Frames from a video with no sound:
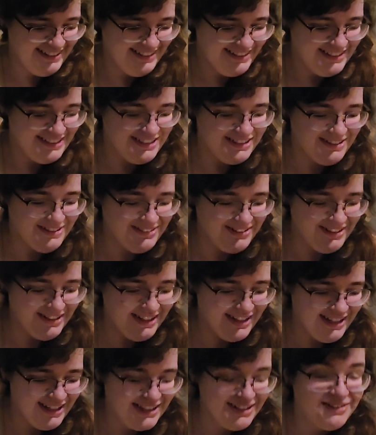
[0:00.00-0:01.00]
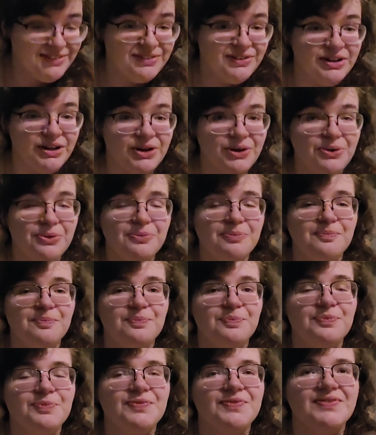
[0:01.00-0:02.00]
So, I don't know
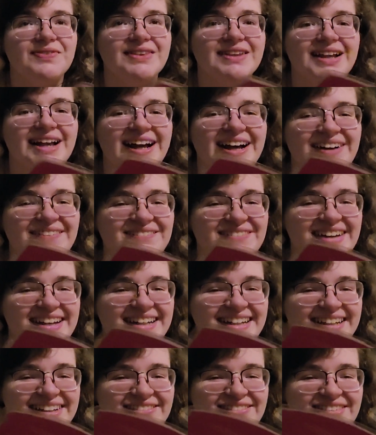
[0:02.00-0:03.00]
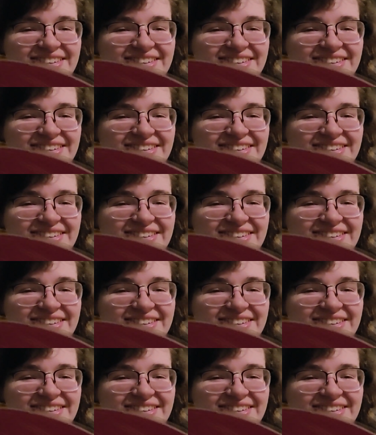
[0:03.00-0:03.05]
how many of